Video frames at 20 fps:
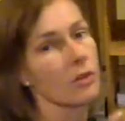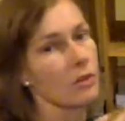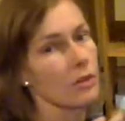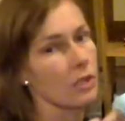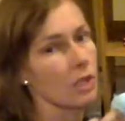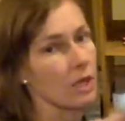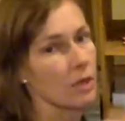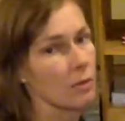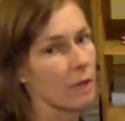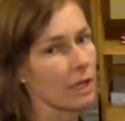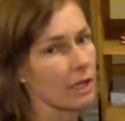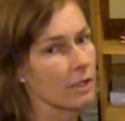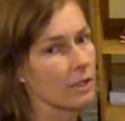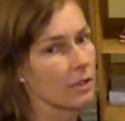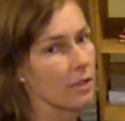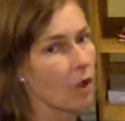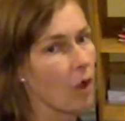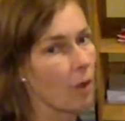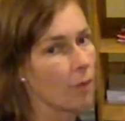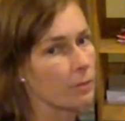the direct
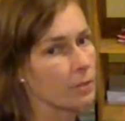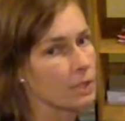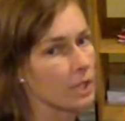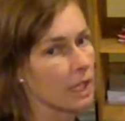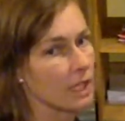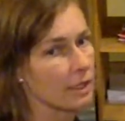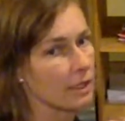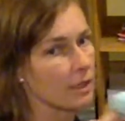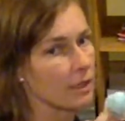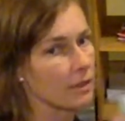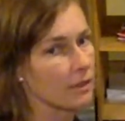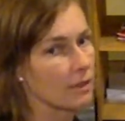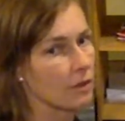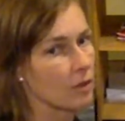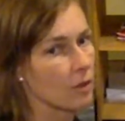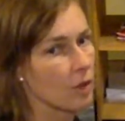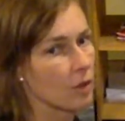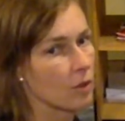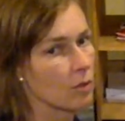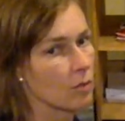object is the
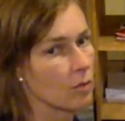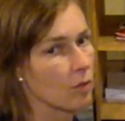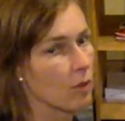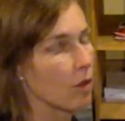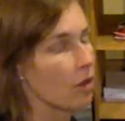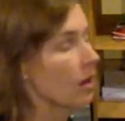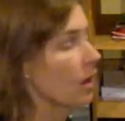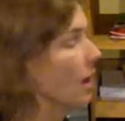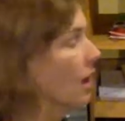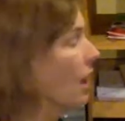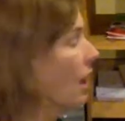cotton ball.